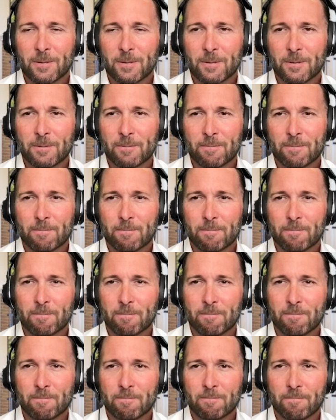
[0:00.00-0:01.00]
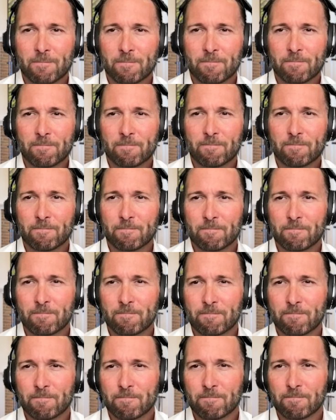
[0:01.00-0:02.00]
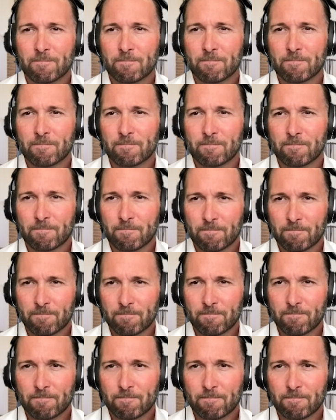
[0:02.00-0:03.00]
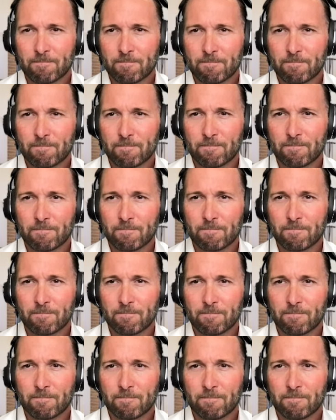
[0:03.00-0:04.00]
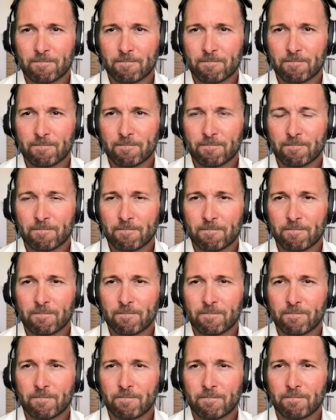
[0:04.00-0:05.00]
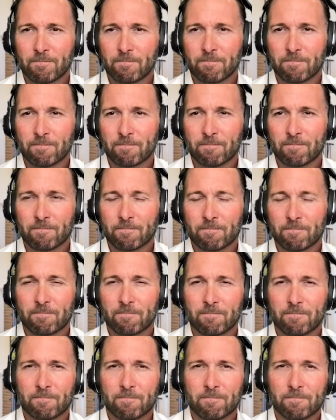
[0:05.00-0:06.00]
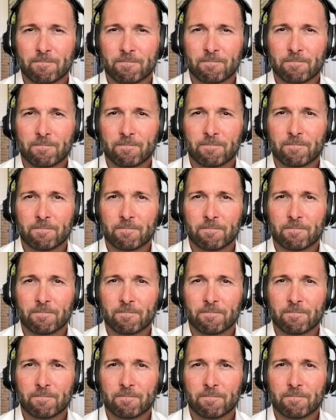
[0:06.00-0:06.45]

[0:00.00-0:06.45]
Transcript: This person isn't speaking.